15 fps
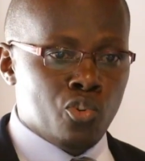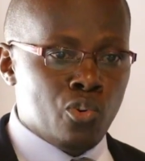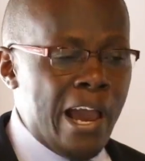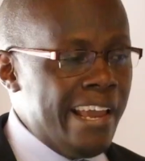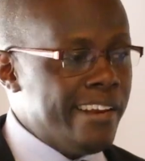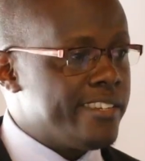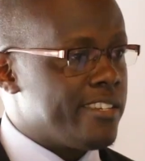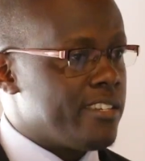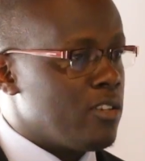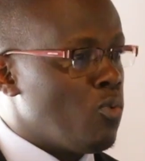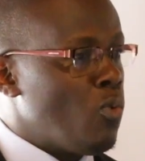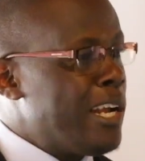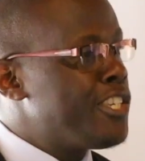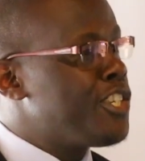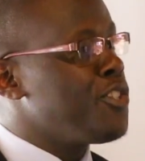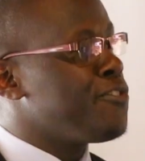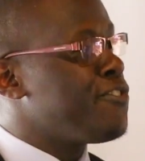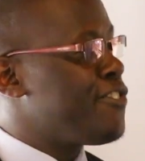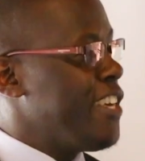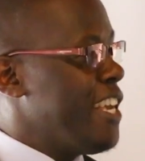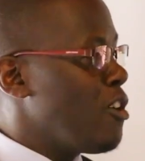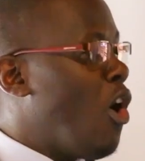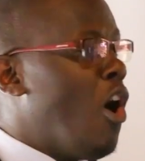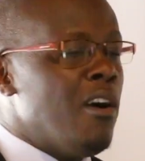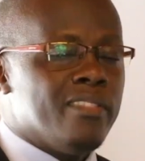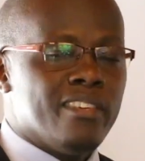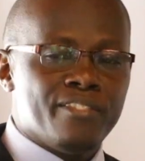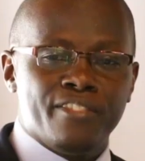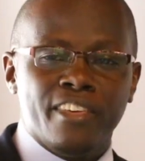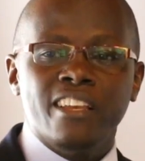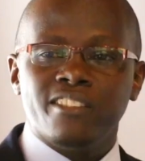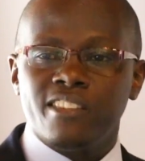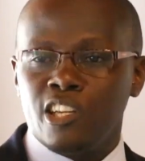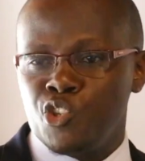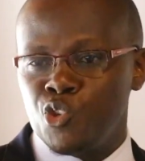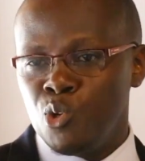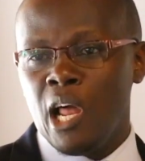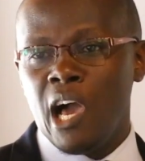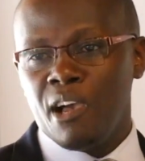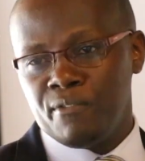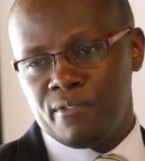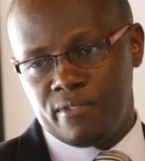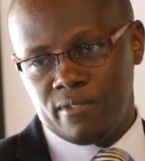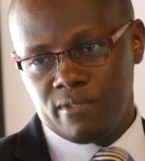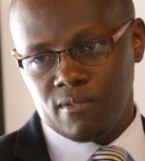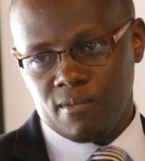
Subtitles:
Write what you think, all the things that you love